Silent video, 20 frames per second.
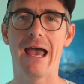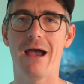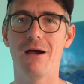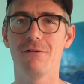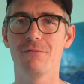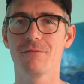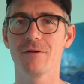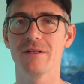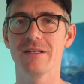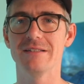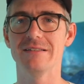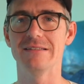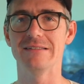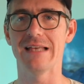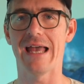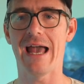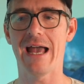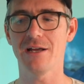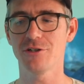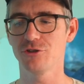However, this
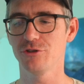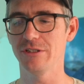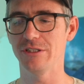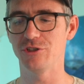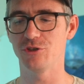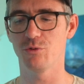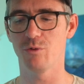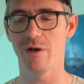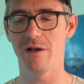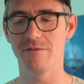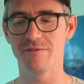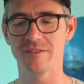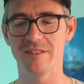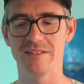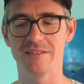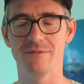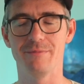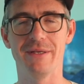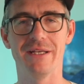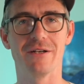is actually 12
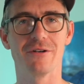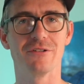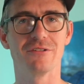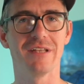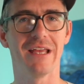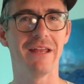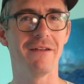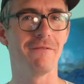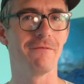centimeters